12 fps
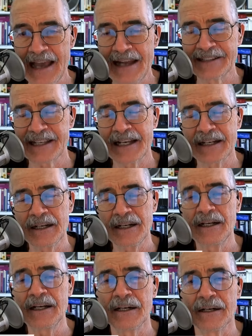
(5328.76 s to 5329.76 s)
it's like,
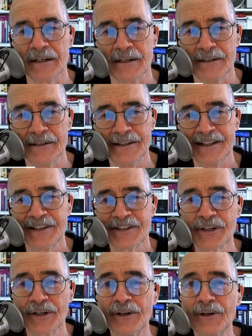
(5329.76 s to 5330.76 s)
oh,
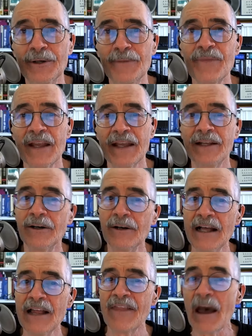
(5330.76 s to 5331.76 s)
so, you know,
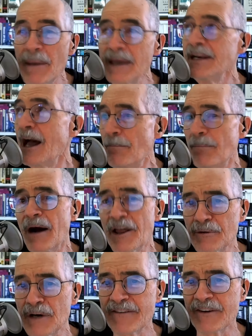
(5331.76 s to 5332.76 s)
that may not
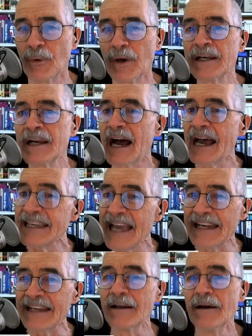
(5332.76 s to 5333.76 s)
bother everyone. I
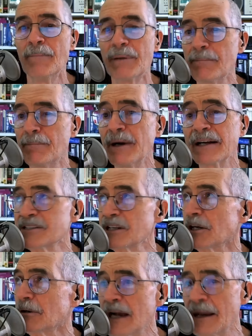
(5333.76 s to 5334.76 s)
get it, but it bugs the
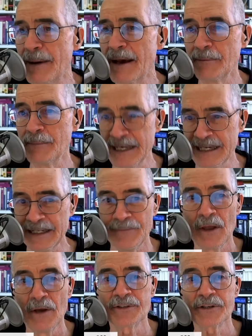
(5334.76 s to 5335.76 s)
crap out of me.
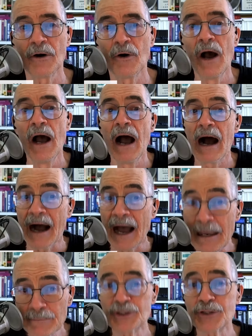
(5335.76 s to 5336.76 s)
So
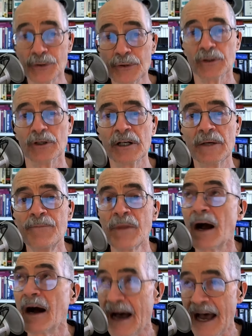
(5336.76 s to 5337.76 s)
I'm sure
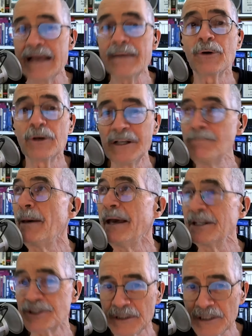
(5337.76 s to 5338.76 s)
I am going to
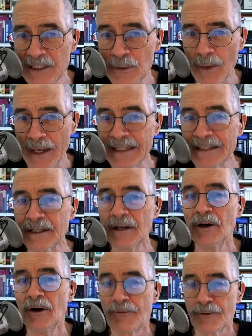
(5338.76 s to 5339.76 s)
patiently wait
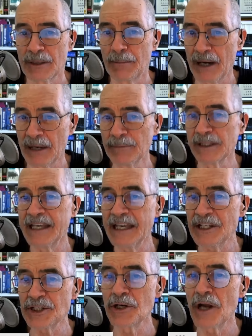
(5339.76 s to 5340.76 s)
for the
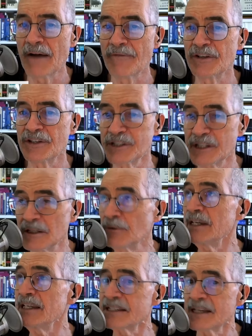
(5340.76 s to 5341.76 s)
publication of the
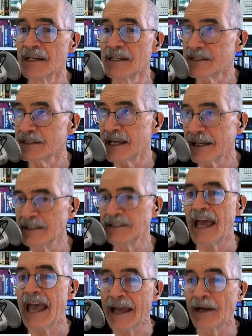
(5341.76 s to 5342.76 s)
series'
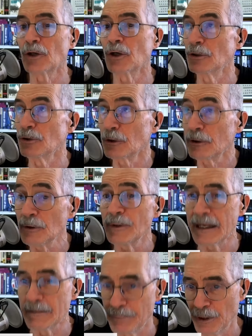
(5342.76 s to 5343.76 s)
second and
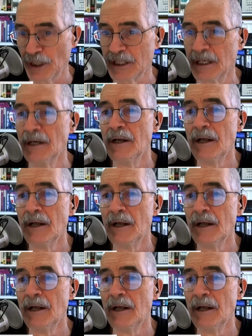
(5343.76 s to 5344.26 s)
concluding book,